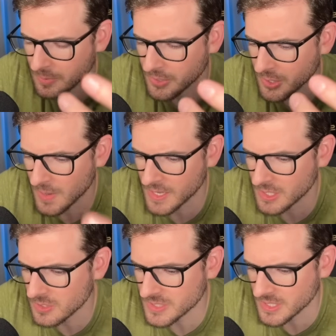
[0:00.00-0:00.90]
to know how to
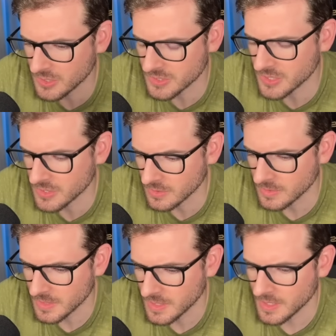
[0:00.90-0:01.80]
use it and use it too,
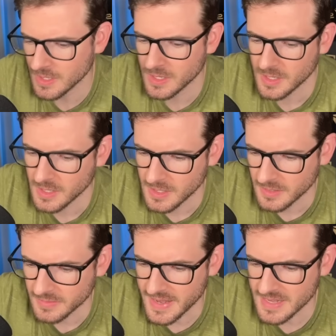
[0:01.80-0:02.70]

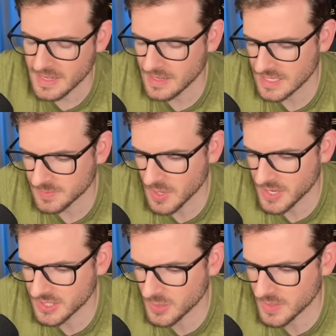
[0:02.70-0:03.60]
right? And it's
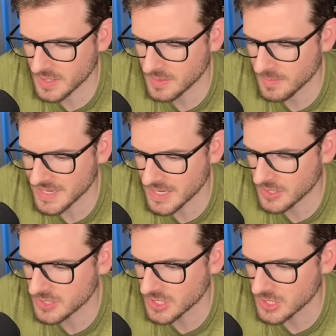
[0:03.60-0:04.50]
probably doing
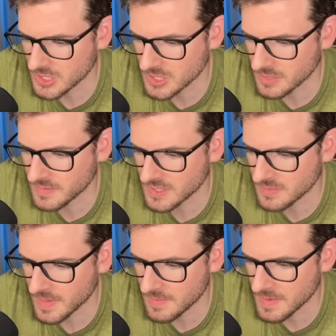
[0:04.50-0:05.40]
beginners a disservice
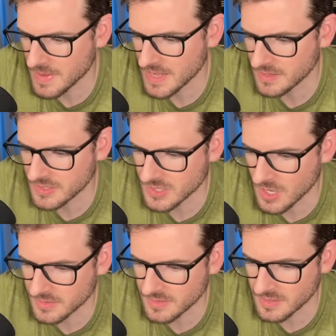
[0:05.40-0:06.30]
by me making this
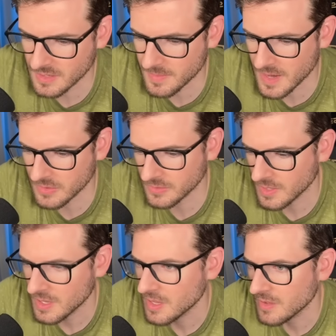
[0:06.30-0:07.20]
content about
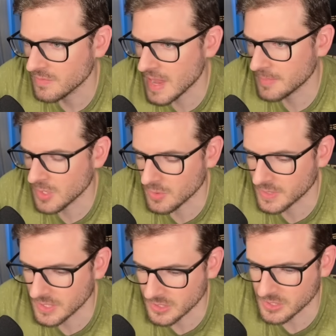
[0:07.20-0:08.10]
vibe
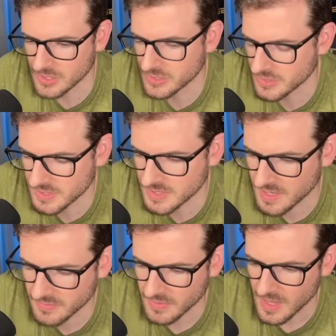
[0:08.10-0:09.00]
coding and Cursor and stuff.